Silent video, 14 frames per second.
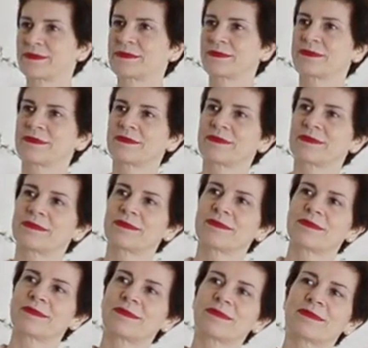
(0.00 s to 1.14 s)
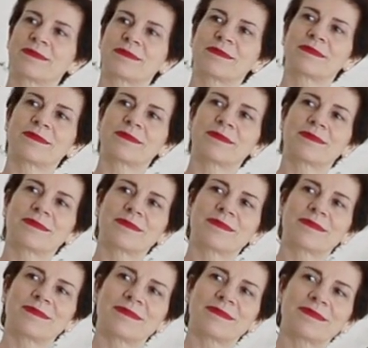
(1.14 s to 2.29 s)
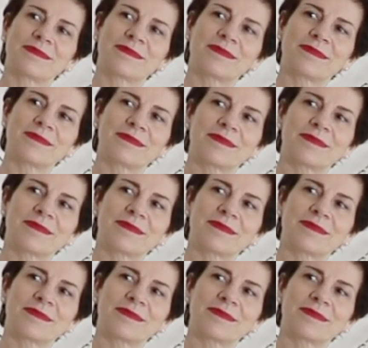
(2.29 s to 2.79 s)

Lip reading: Nothing is said.